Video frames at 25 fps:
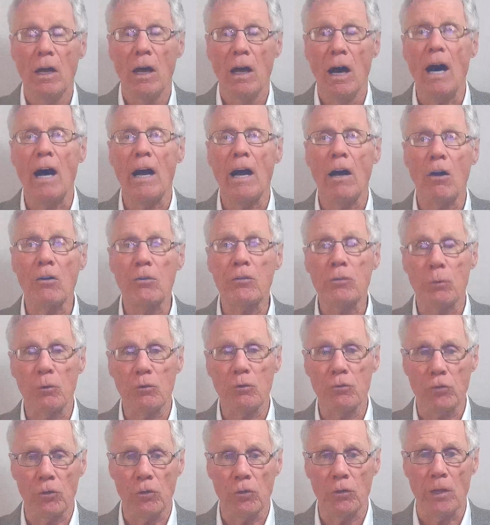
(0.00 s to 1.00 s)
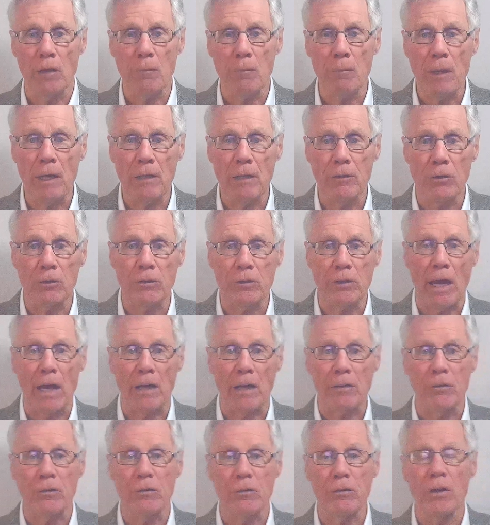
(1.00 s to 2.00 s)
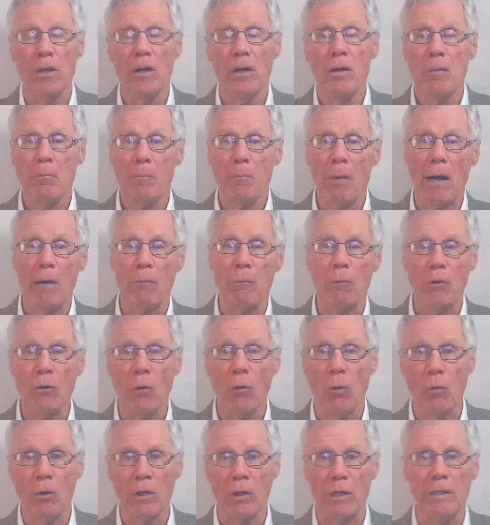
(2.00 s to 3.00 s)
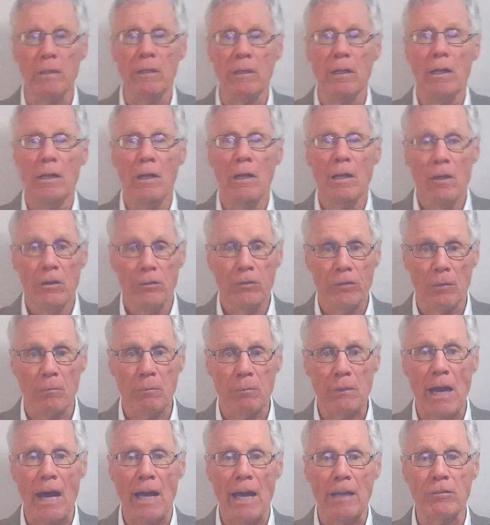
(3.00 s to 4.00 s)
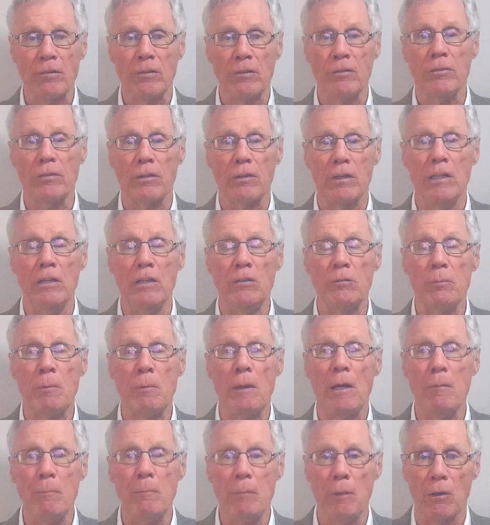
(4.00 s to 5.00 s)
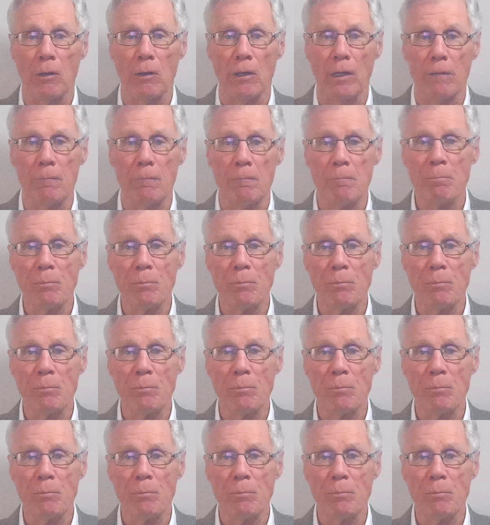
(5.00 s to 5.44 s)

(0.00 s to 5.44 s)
I also ensured they paid their taxes by withholding some taxes each pay period.